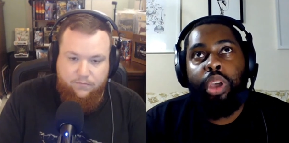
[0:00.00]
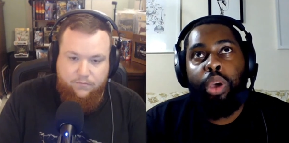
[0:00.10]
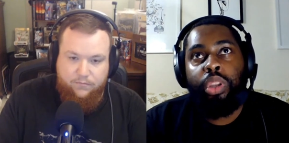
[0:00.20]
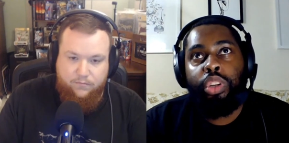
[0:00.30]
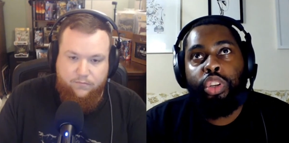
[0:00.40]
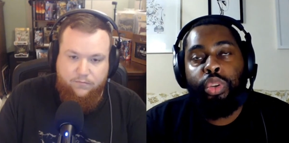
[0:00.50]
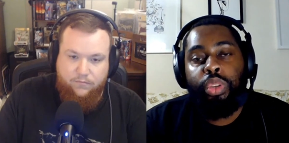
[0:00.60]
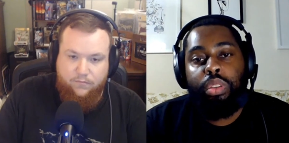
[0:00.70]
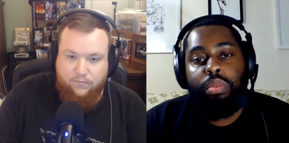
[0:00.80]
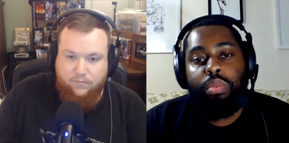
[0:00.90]
Speaker 1: with how they
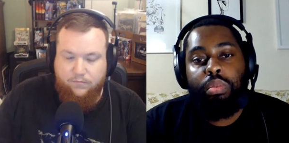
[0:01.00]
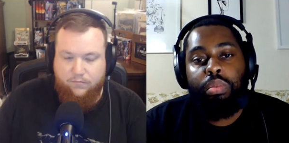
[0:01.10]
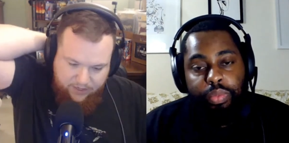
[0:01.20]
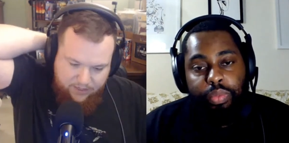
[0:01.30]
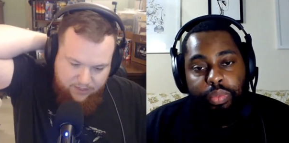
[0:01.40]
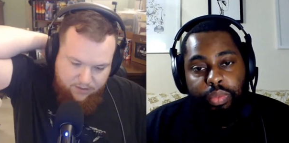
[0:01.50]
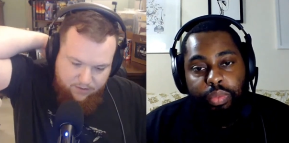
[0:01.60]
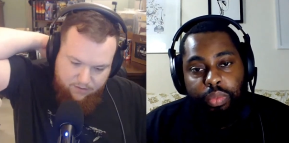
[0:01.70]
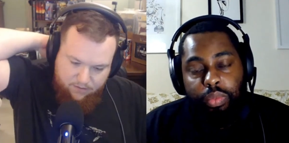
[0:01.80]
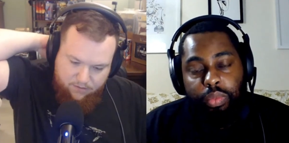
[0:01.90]
shoot it.
Speaker 2: One thing I
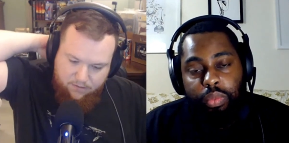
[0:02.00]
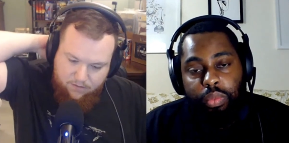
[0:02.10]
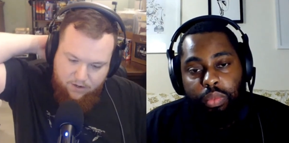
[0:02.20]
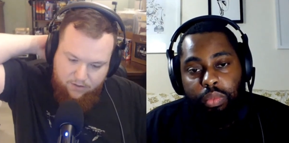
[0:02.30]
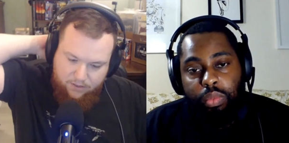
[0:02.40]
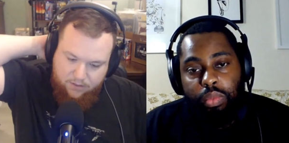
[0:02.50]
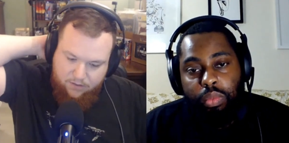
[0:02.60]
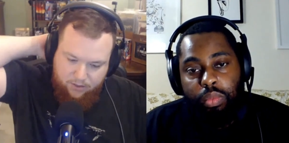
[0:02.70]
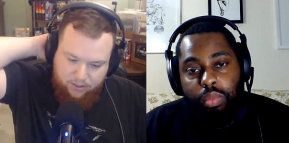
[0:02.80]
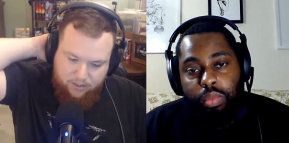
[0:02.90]
did
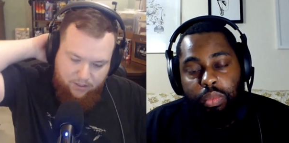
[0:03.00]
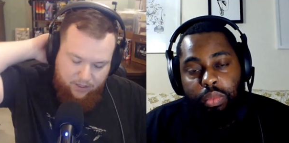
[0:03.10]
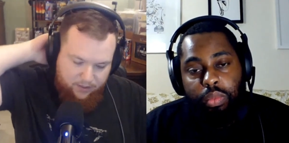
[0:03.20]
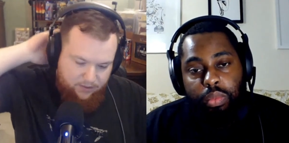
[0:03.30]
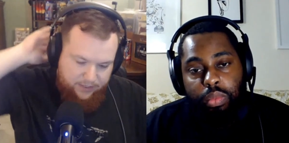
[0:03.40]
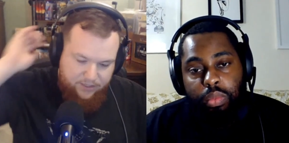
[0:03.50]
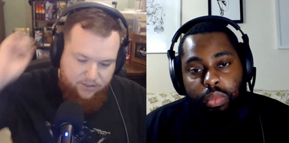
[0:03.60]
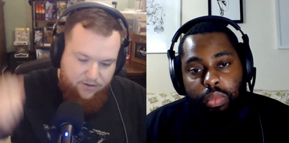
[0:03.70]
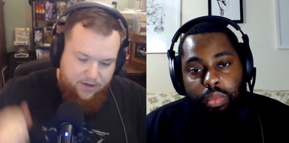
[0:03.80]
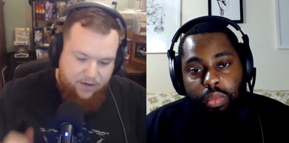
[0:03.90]
notice, just like
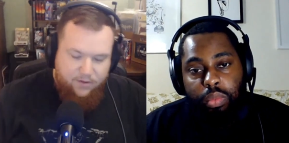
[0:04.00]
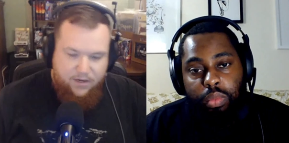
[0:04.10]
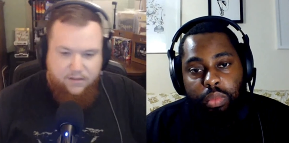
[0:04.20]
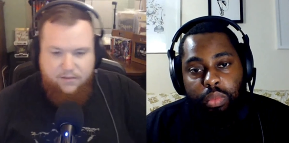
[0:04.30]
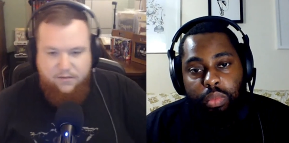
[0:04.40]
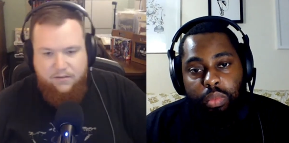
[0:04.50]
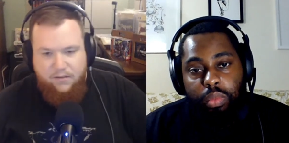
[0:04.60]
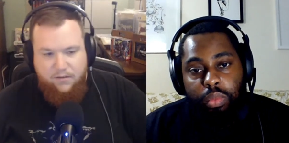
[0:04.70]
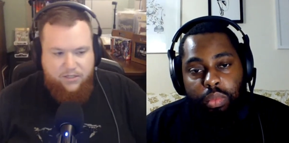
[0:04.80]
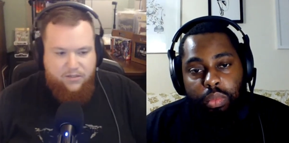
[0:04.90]
Easter egg
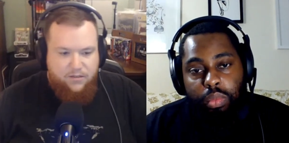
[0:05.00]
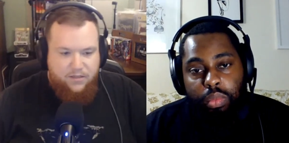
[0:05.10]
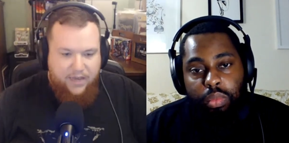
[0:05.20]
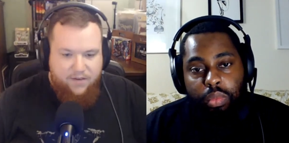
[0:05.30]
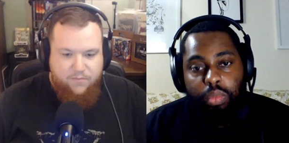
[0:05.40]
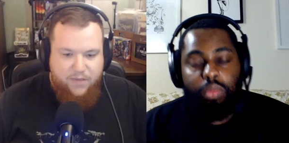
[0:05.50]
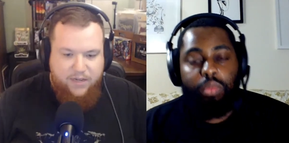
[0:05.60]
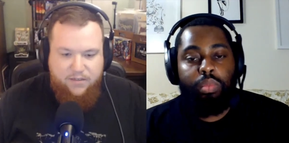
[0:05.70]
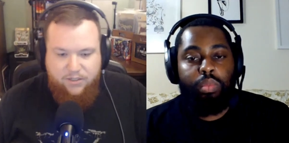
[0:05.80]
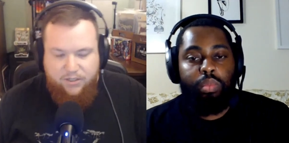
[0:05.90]
wise, which again
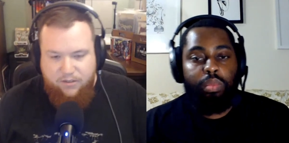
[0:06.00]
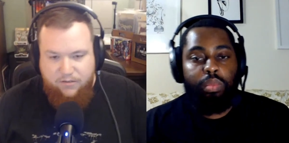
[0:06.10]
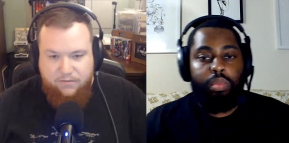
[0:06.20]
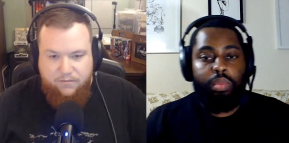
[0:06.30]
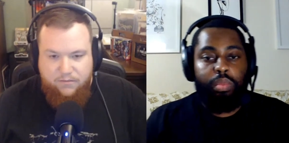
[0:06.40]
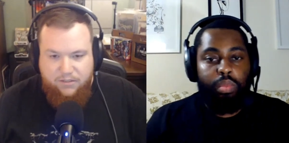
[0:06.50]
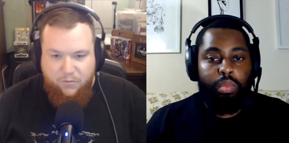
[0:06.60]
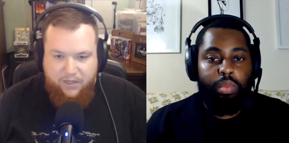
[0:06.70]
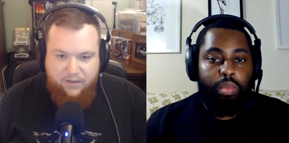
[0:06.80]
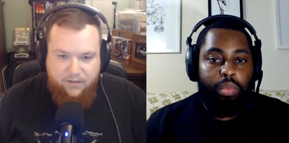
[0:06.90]
makes this show
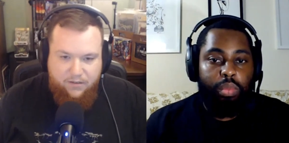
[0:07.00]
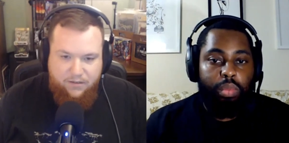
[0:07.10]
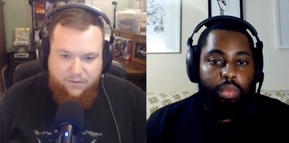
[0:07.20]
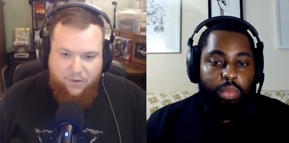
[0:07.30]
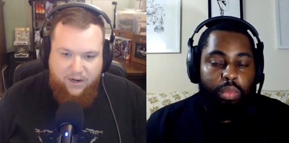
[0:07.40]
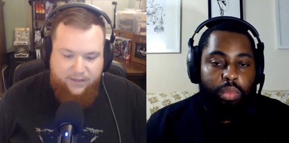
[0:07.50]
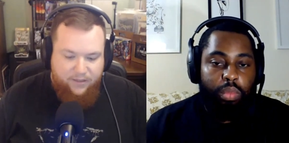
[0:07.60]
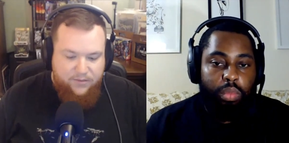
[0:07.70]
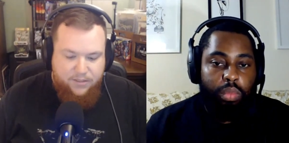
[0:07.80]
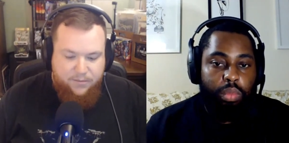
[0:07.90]
just witty and why I
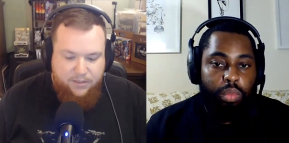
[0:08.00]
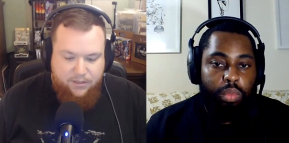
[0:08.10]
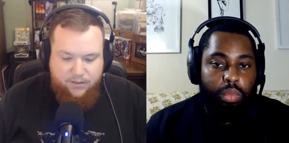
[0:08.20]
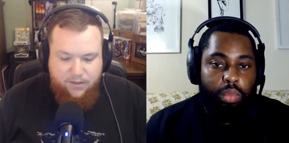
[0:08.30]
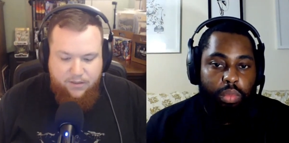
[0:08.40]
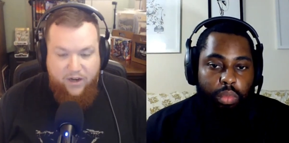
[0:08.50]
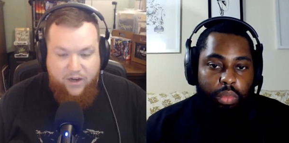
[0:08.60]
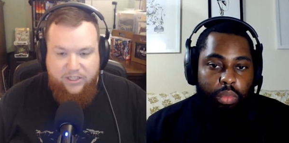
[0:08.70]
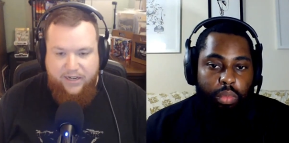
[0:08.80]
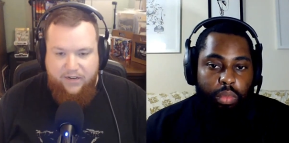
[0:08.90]
love it so much. So
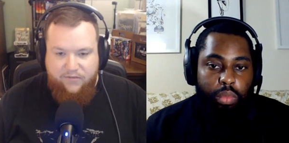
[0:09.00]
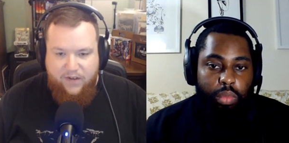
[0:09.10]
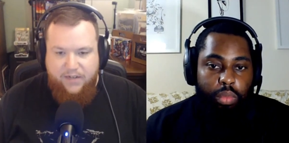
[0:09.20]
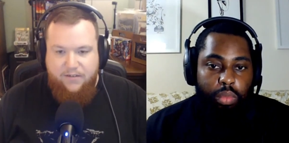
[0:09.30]
when she got